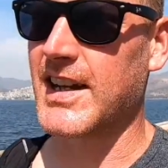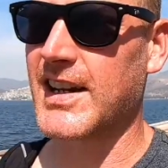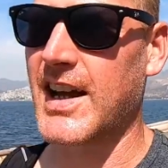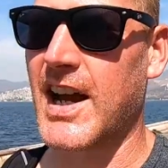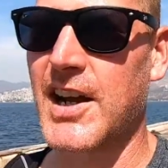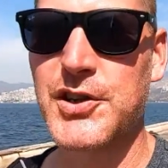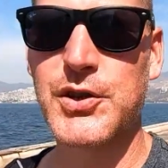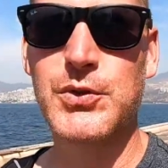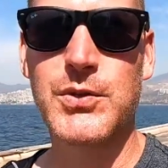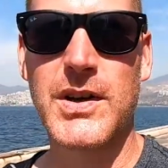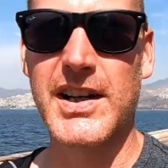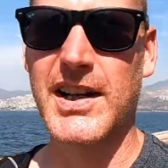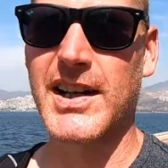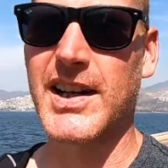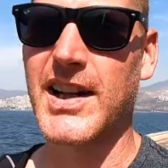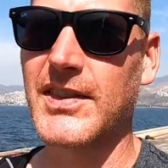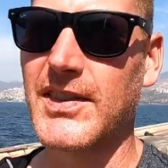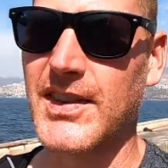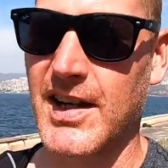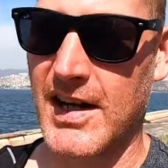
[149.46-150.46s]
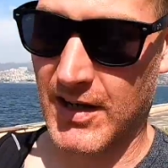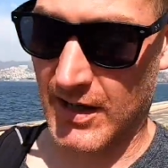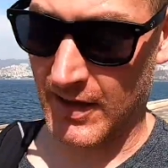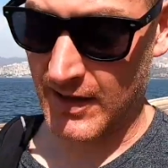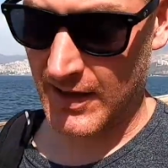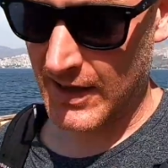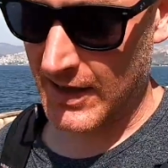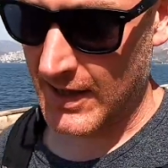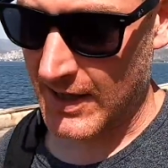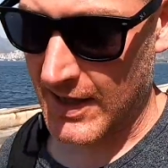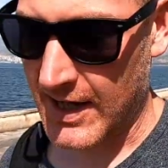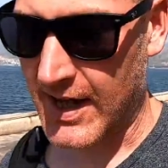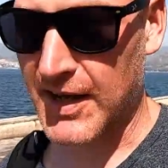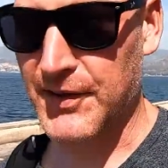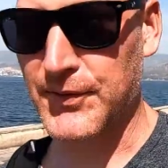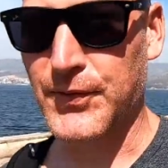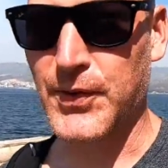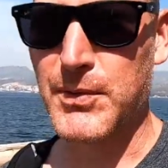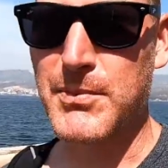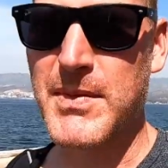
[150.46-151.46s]
on how you want to get there.
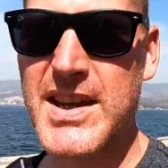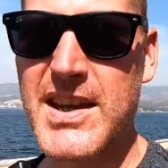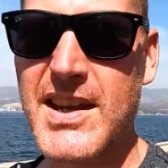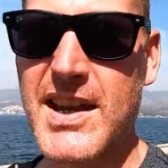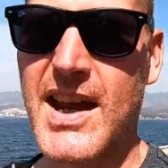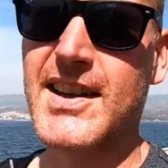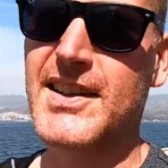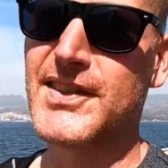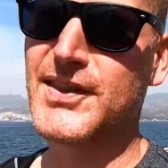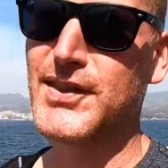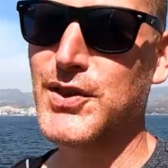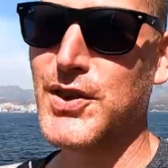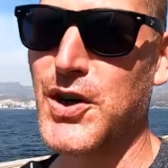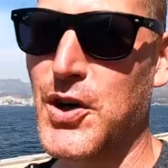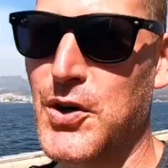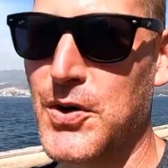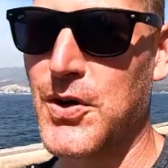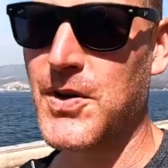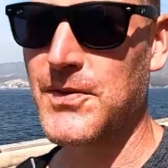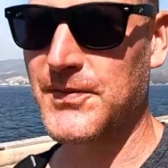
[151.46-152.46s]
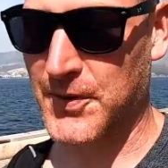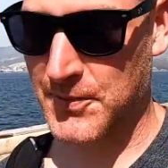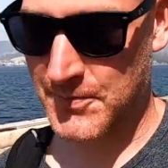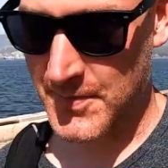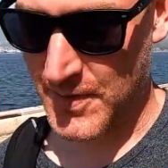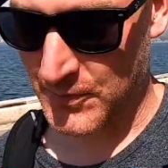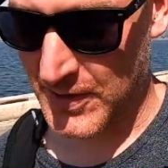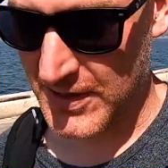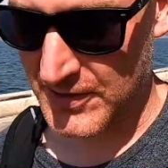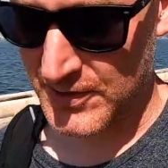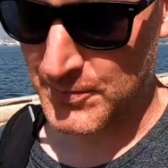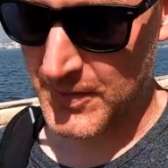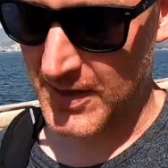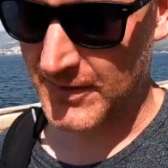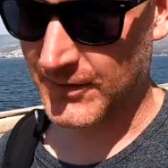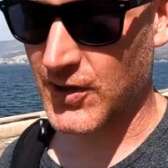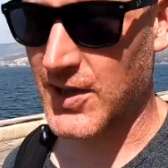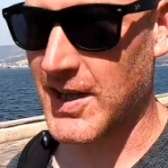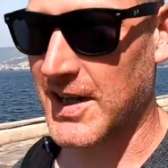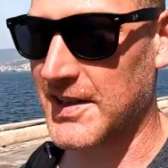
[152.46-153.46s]
And for me, as you know, if you've been watching
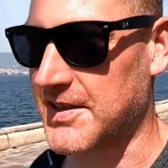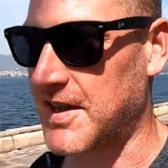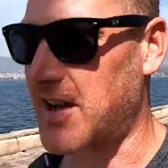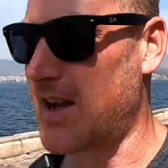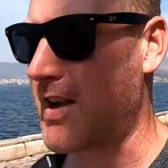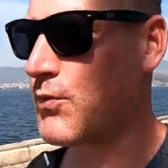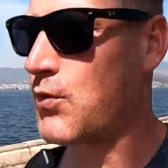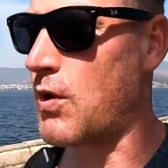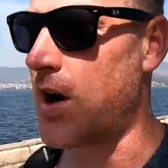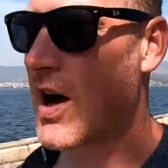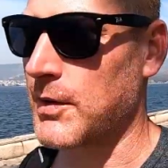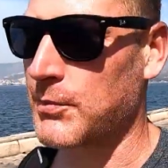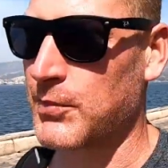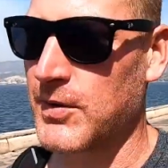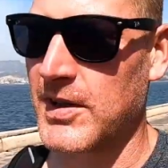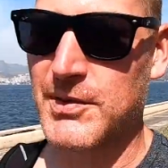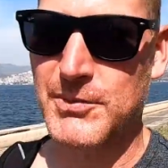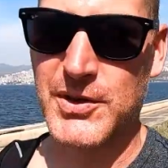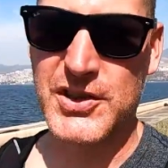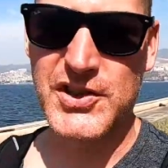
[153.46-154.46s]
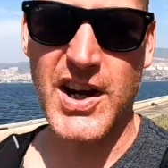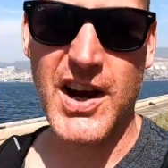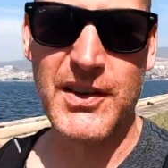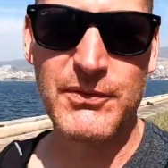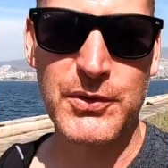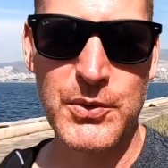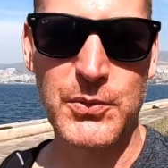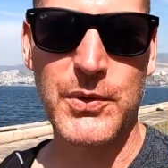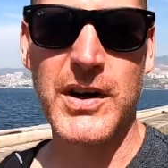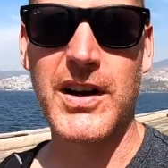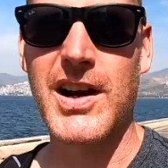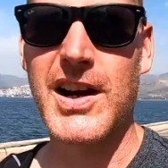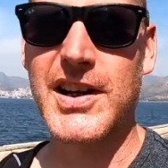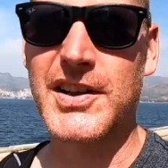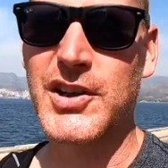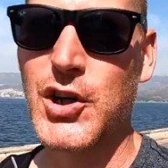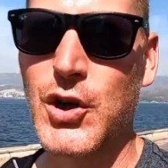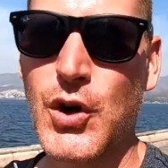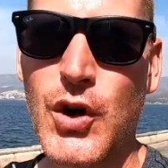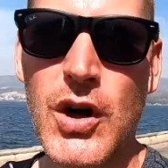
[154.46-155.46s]
my vlogs, I walk pretty much everywhere I
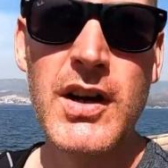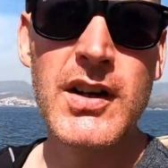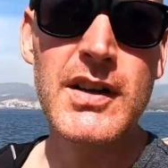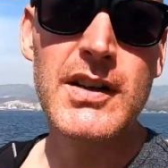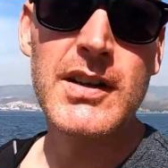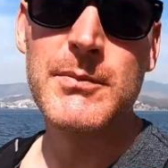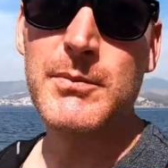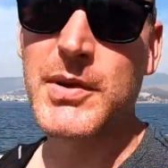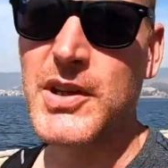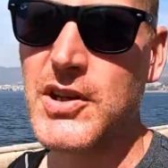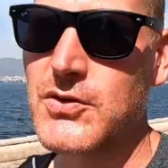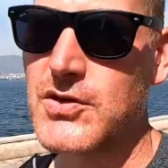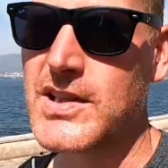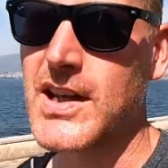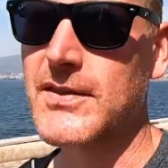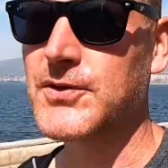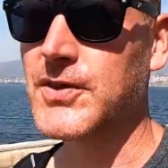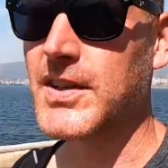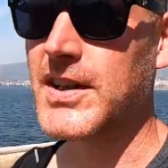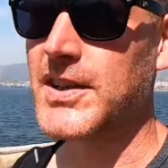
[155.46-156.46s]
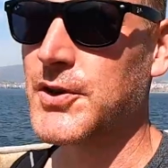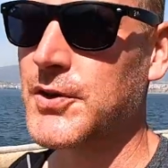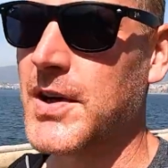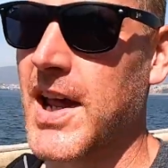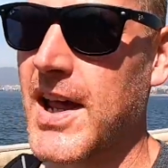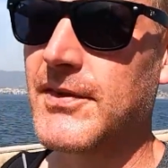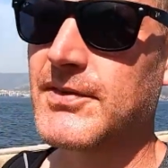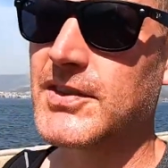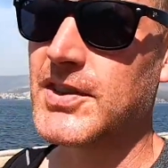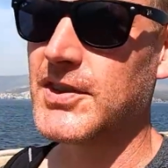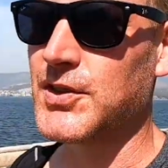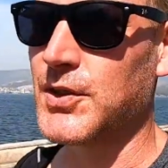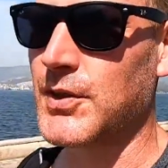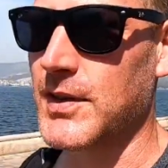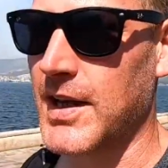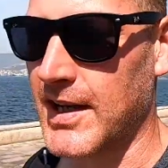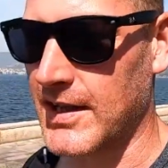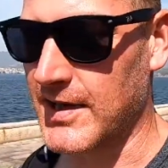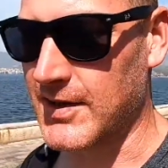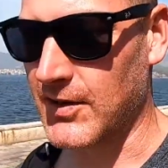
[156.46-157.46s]
go. But you definitely don't have to do
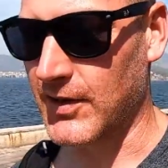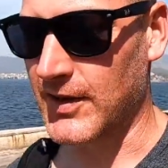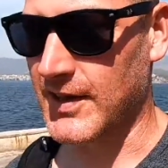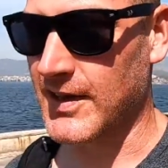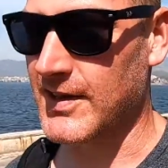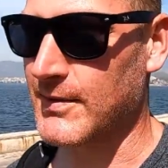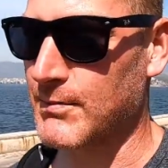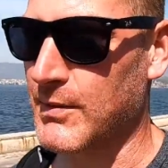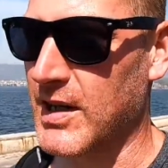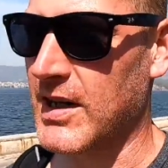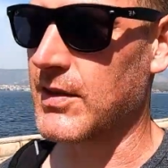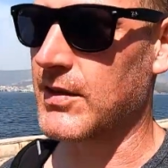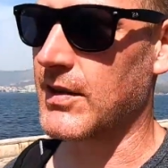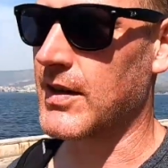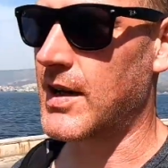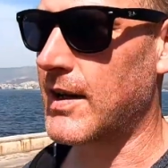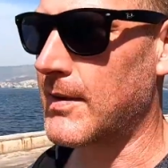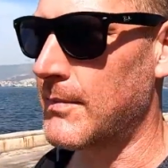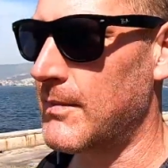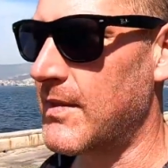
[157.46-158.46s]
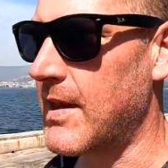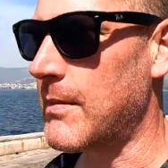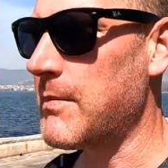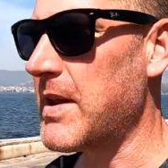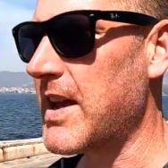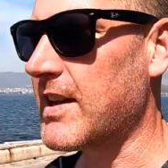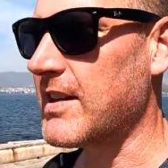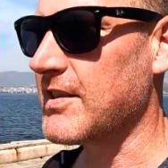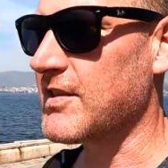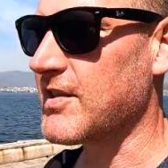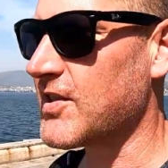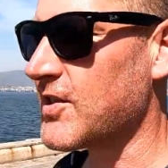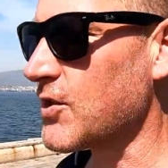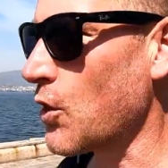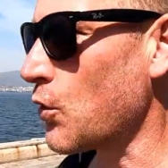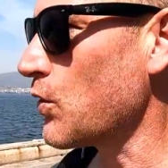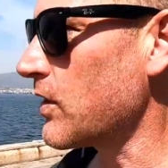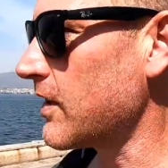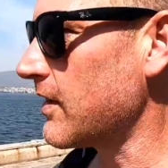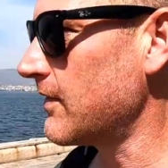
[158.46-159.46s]
that here in Izmir. They make it
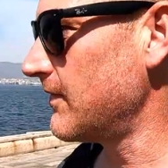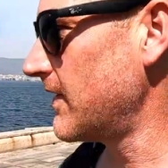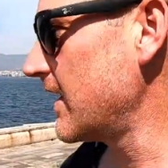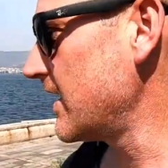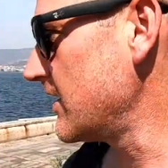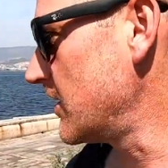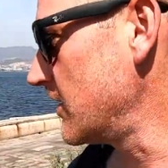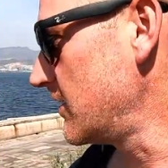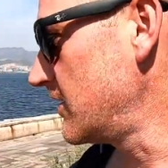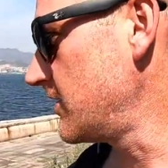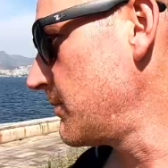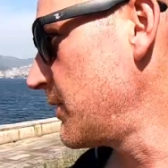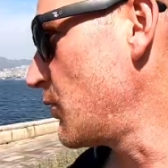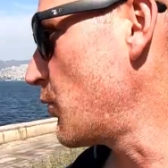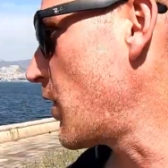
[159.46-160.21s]
so convenient to be